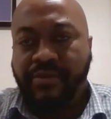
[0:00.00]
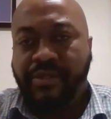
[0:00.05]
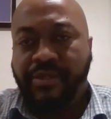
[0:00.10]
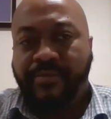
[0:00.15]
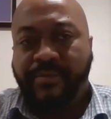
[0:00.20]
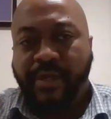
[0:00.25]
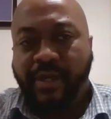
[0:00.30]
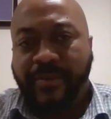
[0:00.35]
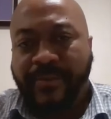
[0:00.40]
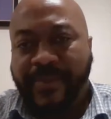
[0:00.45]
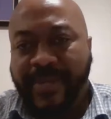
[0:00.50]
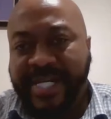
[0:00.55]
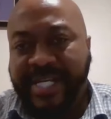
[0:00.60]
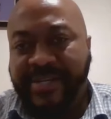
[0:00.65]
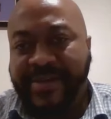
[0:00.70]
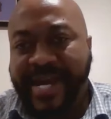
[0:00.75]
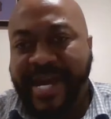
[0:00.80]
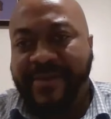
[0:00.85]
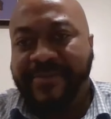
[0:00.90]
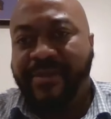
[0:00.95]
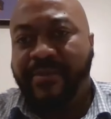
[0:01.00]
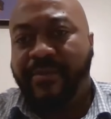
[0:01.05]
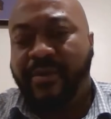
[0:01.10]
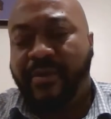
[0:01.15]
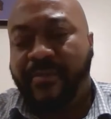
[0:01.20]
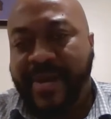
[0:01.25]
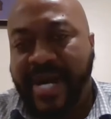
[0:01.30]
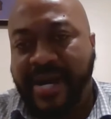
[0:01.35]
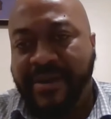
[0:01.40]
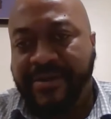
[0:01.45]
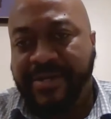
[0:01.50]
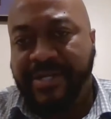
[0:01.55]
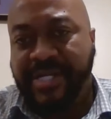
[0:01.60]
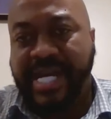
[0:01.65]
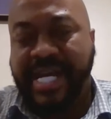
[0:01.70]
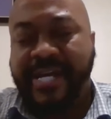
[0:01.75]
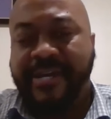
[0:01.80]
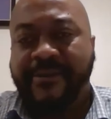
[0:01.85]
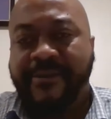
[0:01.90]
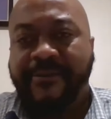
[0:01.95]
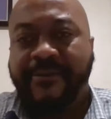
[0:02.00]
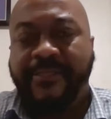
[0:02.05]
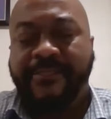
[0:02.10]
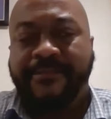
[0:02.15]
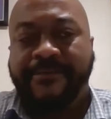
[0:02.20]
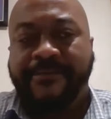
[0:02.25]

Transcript: The more money you have, the more power you have.